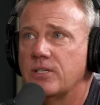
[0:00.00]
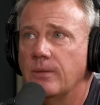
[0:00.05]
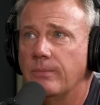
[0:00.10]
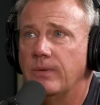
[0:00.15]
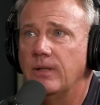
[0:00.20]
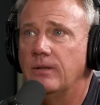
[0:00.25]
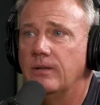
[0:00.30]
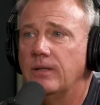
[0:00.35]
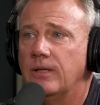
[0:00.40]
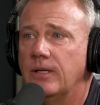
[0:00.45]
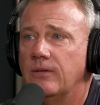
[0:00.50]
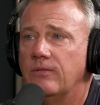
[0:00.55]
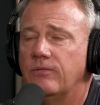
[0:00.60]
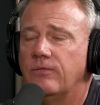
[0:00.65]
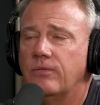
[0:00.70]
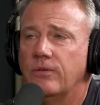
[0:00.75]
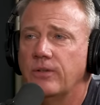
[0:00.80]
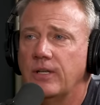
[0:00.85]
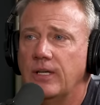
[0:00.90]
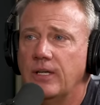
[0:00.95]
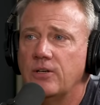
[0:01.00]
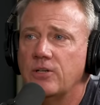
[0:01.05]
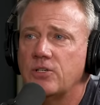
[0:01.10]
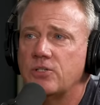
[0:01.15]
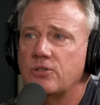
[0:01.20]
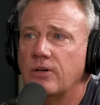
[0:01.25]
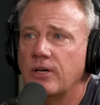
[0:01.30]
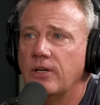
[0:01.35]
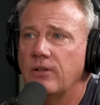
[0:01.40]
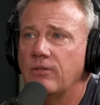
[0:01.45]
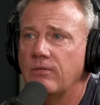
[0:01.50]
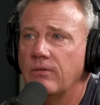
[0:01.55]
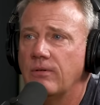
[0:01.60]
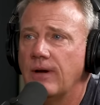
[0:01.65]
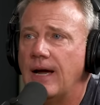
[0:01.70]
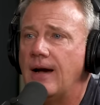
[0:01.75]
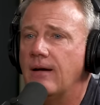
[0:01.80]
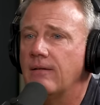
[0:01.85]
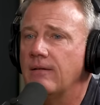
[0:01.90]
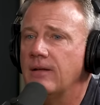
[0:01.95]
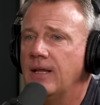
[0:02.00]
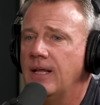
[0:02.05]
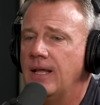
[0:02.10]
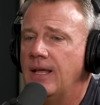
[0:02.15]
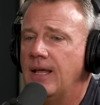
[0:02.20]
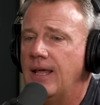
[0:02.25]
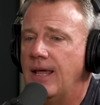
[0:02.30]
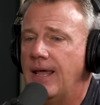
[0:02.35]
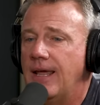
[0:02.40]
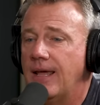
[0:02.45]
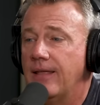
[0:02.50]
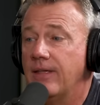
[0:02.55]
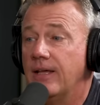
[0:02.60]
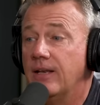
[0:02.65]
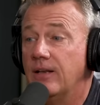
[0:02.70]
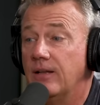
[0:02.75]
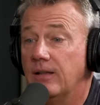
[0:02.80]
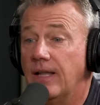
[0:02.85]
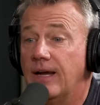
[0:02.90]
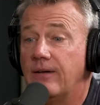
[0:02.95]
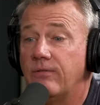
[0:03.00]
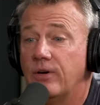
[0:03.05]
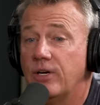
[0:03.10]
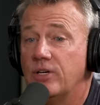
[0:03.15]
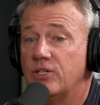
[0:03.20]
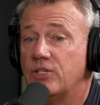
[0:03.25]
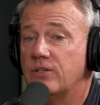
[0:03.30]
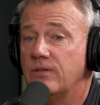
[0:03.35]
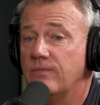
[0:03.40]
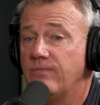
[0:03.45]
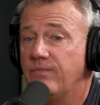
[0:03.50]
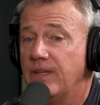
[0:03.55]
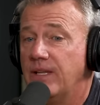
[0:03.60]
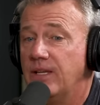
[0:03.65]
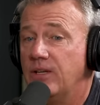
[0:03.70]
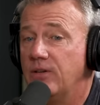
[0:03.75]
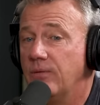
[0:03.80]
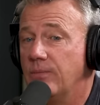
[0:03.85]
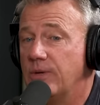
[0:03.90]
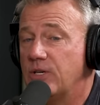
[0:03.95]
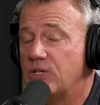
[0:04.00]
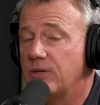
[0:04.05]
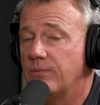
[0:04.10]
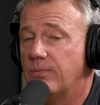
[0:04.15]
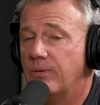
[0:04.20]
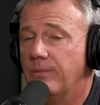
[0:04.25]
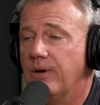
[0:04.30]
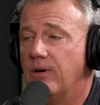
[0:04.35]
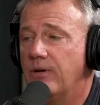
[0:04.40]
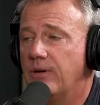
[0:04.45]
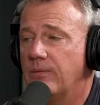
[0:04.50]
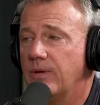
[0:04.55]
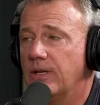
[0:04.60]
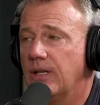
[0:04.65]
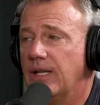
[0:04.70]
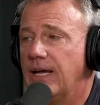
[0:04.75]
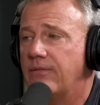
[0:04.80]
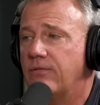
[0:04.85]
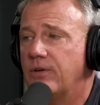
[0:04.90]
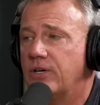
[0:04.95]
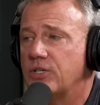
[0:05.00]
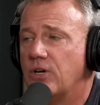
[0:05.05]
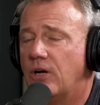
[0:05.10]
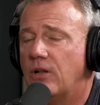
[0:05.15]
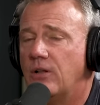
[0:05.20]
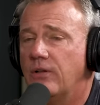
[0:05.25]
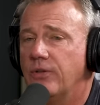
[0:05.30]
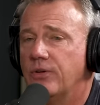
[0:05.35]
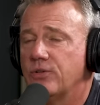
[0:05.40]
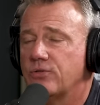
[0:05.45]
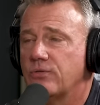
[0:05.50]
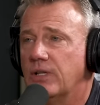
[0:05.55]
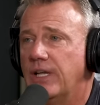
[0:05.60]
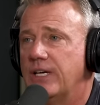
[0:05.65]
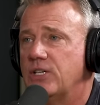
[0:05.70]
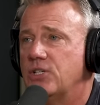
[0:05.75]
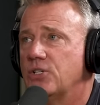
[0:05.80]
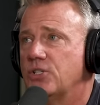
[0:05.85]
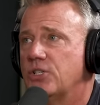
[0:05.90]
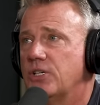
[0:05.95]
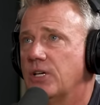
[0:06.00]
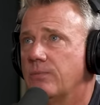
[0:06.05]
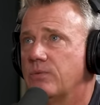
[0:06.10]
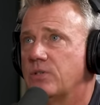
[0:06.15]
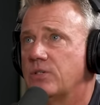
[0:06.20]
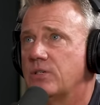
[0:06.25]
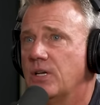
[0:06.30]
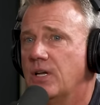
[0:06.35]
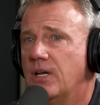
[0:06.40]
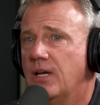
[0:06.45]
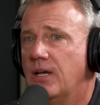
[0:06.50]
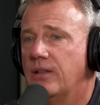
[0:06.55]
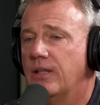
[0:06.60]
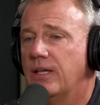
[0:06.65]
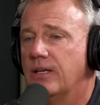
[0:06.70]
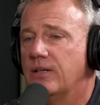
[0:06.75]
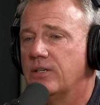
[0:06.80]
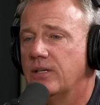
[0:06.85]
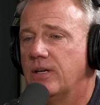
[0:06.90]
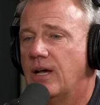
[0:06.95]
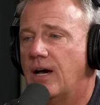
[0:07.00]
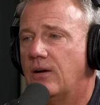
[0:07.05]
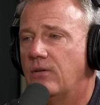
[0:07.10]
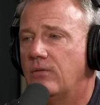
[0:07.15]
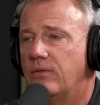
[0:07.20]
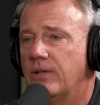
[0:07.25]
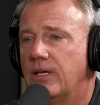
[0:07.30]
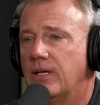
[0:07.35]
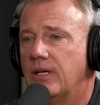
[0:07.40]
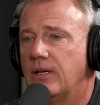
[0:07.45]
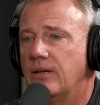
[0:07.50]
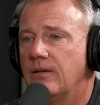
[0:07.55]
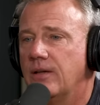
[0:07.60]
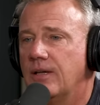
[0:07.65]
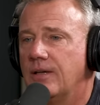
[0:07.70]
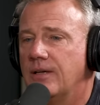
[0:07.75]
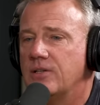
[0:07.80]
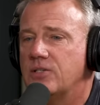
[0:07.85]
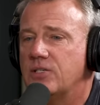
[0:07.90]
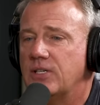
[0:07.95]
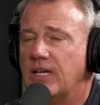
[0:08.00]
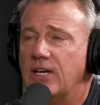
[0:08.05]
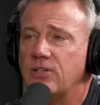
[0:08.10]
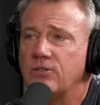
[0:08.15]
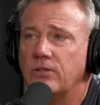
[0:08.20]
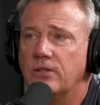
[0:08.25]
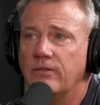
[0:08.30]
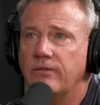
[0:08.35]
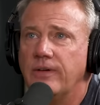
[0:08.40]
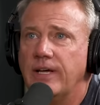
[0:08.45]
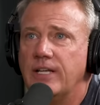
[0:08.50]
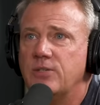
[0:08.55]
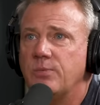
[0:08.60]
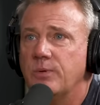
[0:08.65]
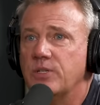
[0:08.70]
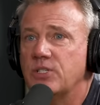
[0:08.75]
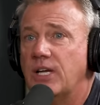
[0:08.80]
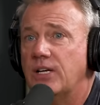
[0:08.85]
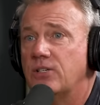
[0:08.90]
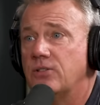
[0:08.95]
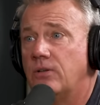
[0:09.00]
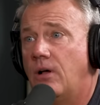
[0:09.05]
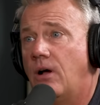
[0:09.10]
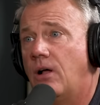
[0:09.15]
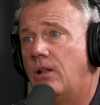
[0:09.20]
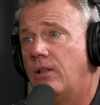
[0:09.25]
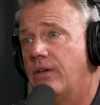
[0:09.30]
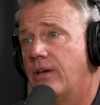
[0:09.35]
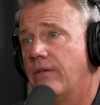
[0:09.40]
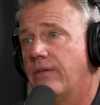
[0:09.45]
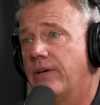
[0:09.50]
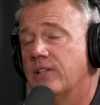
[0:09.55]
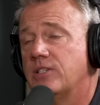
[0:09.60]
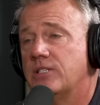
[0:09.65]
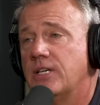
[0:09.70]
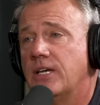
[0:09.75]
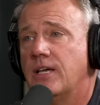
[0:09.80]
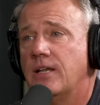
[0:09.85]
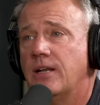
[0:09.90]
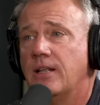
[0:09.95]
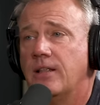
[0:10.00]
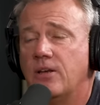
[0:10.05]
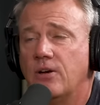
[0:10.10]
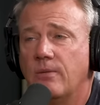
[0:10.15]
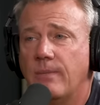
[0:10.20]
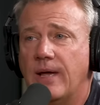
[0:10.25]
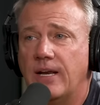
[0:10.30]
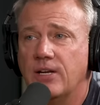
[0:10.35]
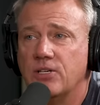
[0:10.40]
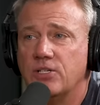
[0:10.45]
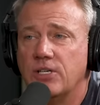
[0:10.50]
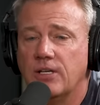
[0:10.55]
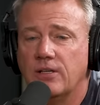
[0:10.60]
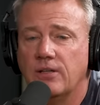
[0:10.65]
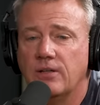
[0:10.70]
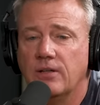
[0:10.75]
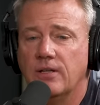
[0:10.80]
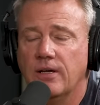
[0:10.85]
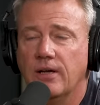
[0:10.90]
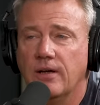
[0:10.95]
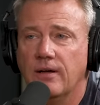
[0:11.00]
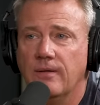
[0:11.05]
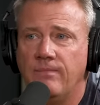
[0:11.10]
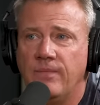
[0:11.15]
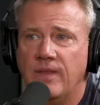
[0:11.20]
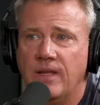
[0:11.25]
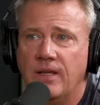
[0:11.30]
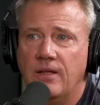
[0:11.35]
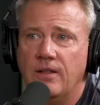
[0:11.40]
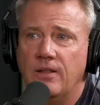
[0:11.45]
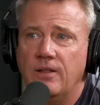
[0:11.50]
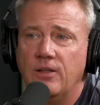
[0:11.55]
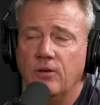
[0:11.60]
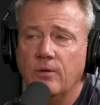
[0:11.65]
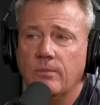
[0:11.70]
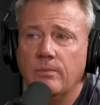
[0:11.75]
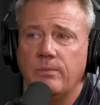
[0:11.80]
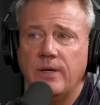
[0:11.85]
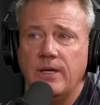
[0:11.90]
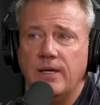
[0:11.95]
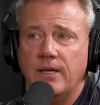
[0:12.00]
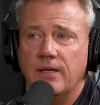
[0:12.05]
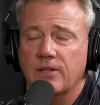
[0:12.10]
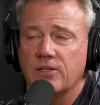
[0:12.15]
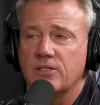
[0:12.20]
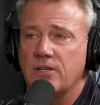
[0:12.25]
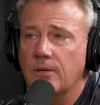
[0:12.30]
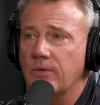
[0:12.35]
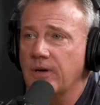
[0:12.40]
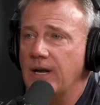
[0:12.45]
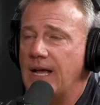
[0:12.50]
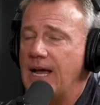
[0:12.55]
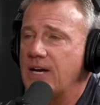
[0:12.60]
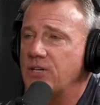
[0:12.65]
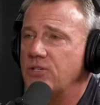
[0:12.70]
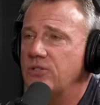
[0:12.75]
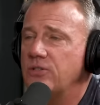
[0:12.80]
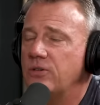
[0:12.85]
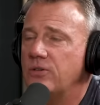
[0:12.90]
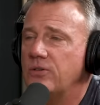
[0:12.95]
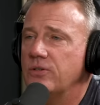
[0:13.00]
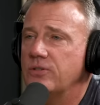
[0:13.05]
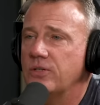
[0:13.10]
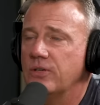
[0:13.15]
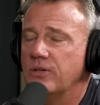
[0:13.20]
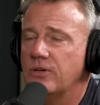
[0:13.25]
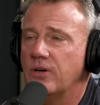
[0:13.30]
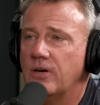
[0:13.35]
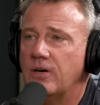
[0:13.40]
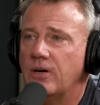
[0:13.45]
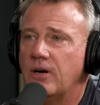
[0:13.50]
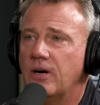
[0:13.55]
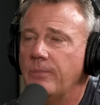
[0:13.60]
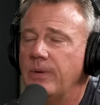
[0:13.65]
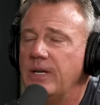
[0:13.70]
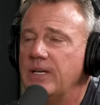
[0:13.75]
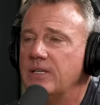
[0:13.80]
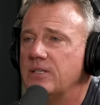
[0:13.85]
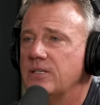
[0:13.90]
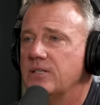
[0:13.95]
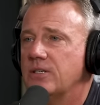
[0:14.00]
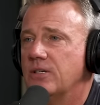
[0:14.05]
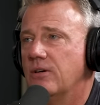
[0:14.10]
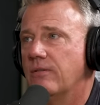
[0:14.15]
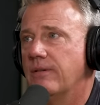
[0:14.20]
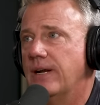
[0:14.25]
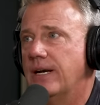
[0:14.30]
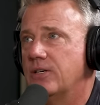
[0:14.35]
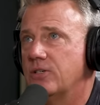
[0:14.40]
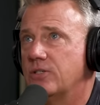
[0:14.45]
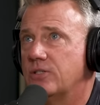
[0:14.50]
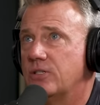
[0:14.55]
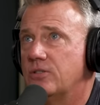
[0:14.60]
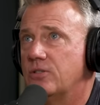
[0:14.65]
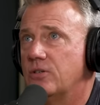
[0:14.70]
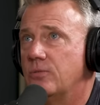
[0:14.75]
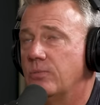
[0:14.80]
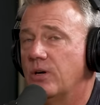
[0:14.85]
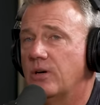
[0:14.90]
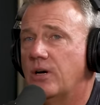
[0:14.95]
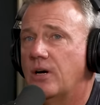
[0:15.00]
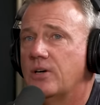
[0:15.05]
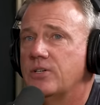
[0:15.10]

and stability for the industry throughout, and then leverage, you mentioned promoting, but leverage all of those relationships then to not only schedule events, but schedule all the events in, and then you're managing the UMP and the Summer Nationals, the dirt car pieces, and you're managing the Super